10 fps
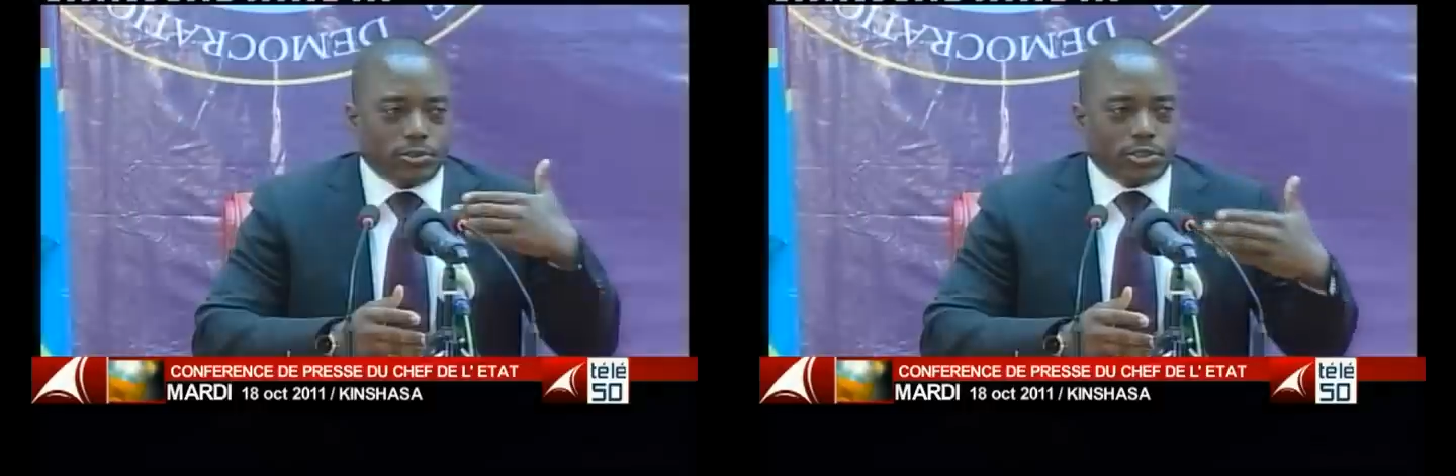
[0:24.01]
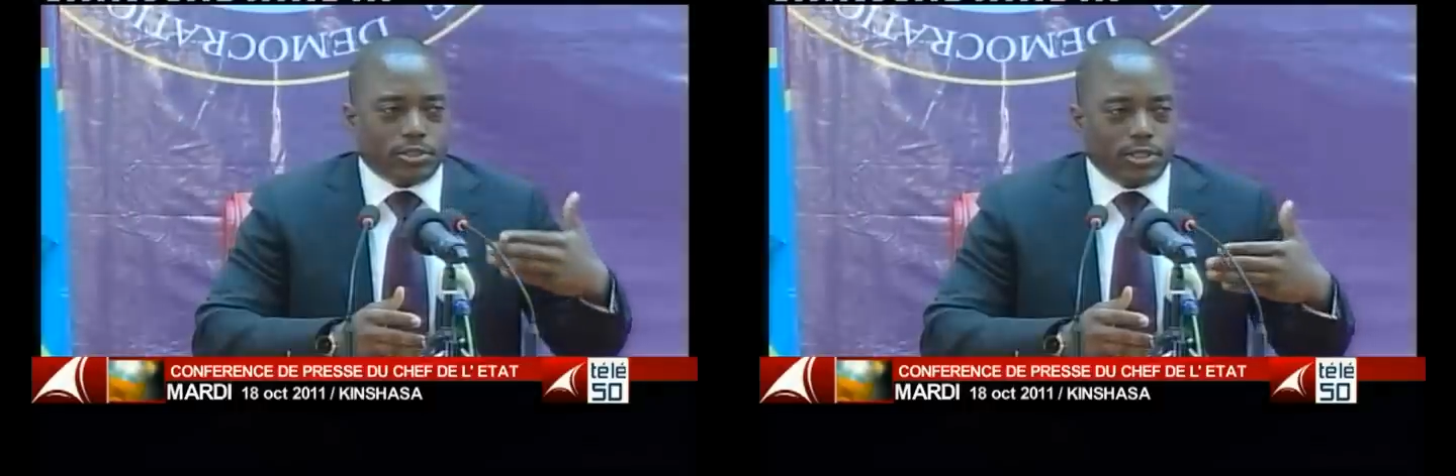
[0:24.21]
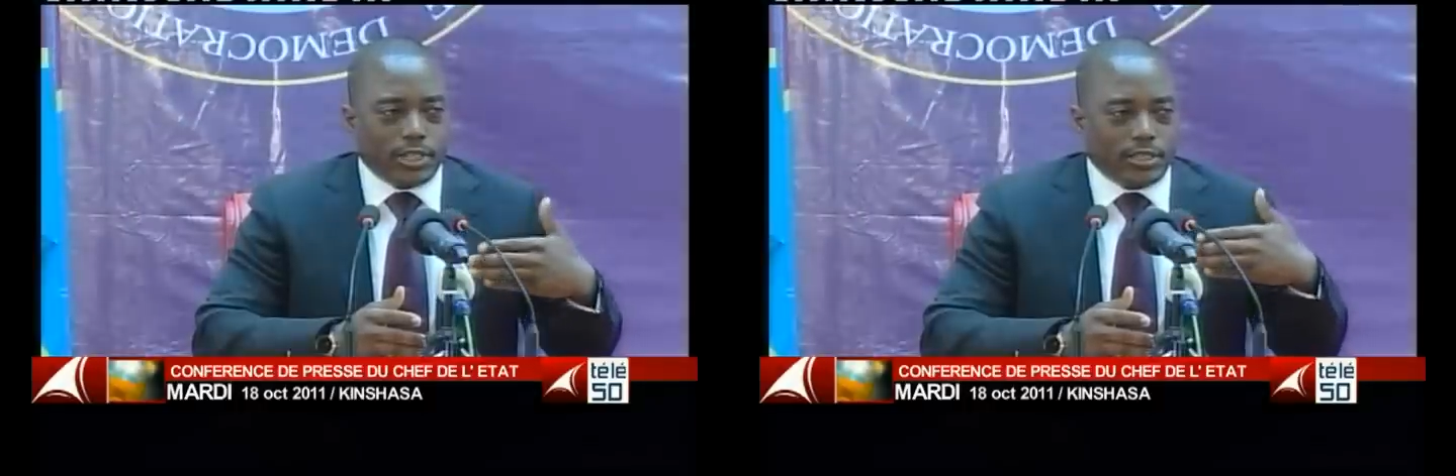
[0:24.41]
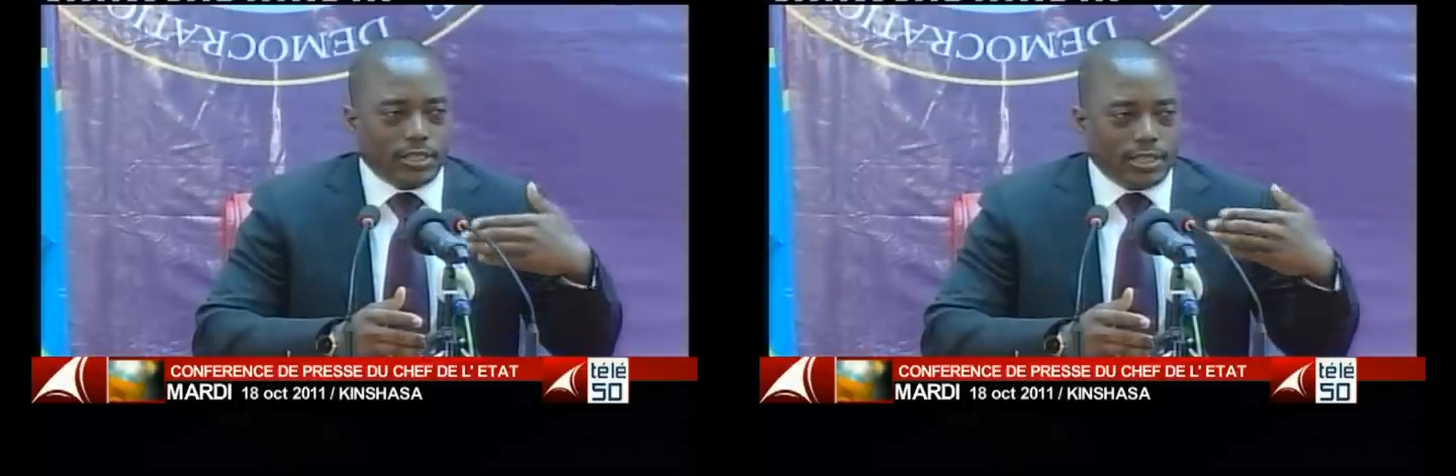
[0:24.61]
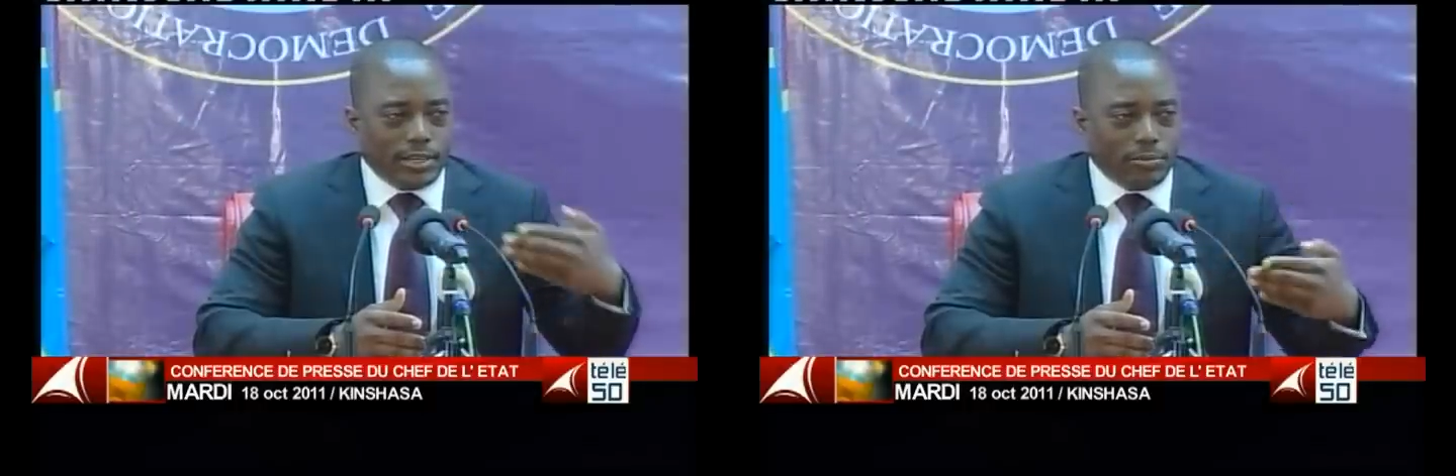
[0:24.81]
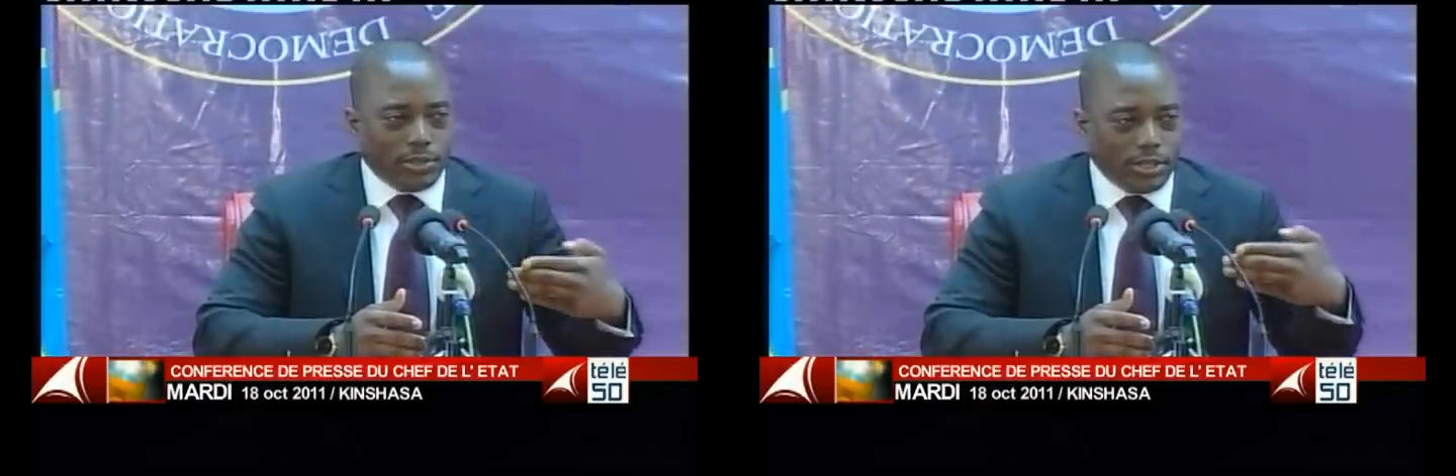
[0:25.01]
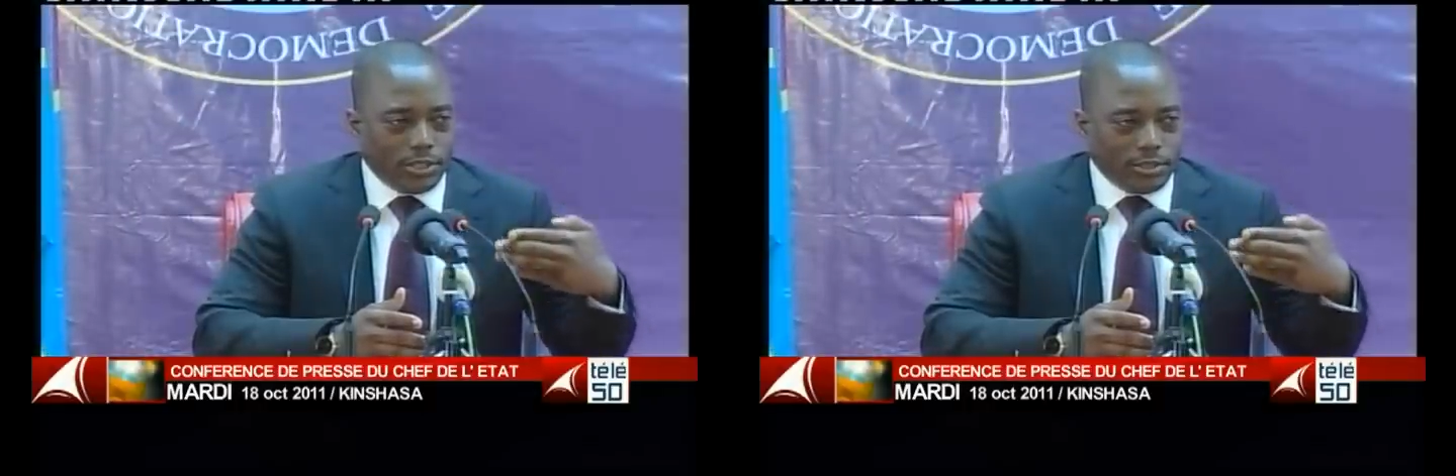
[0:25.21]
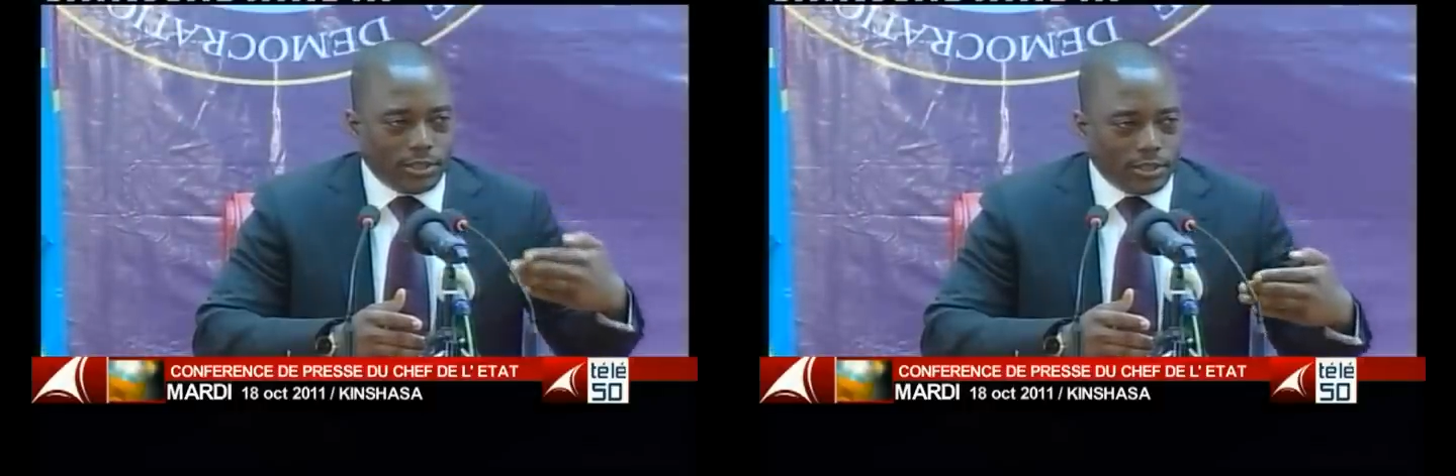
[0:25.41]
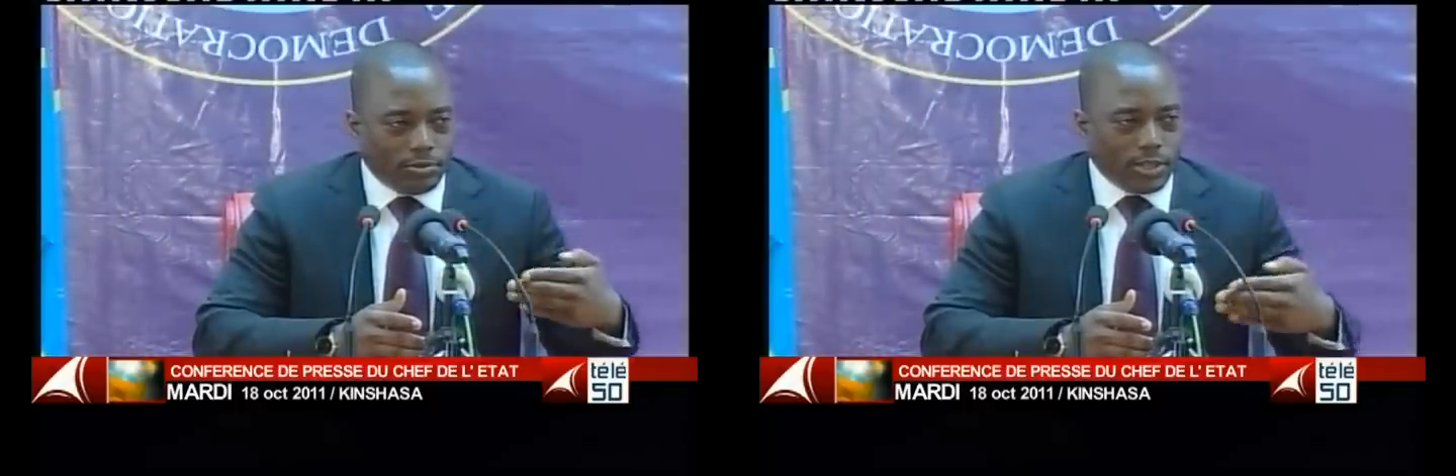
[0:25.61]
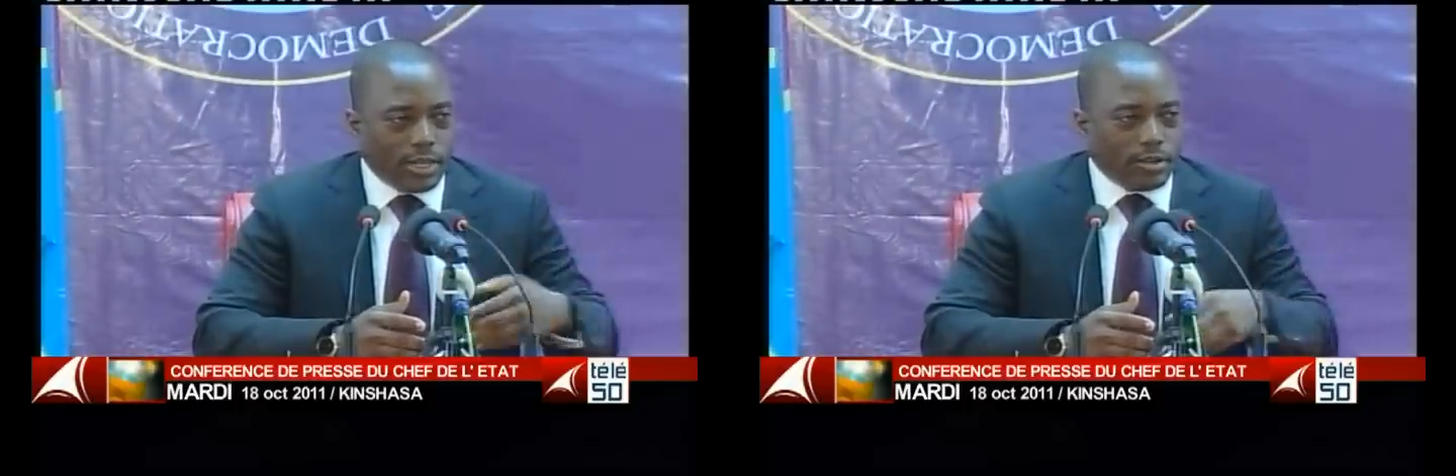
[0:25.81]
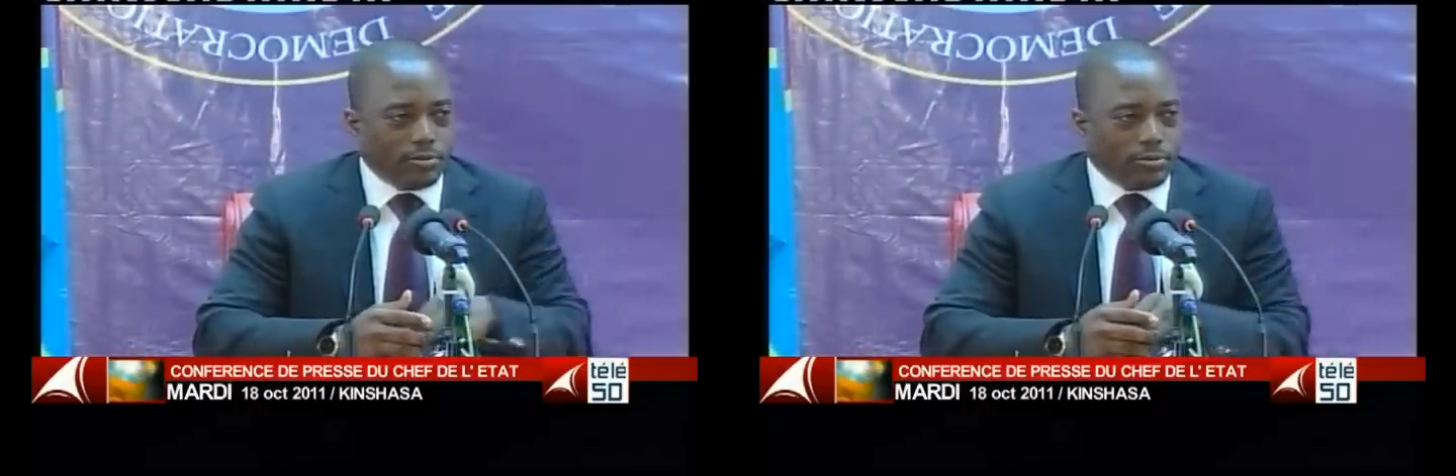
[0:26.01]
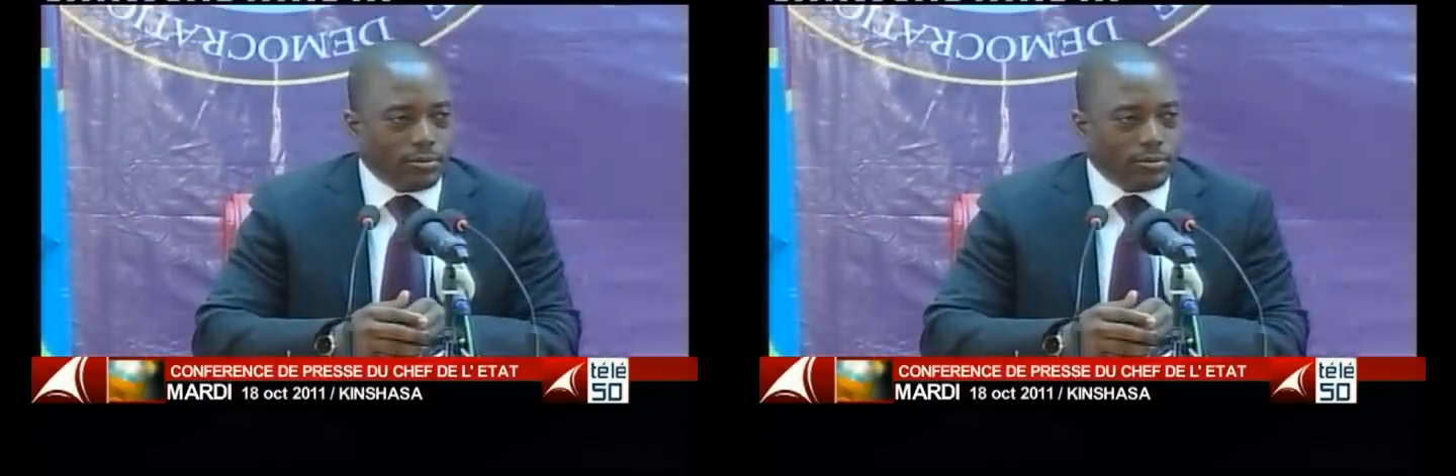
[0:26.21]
shows the determination that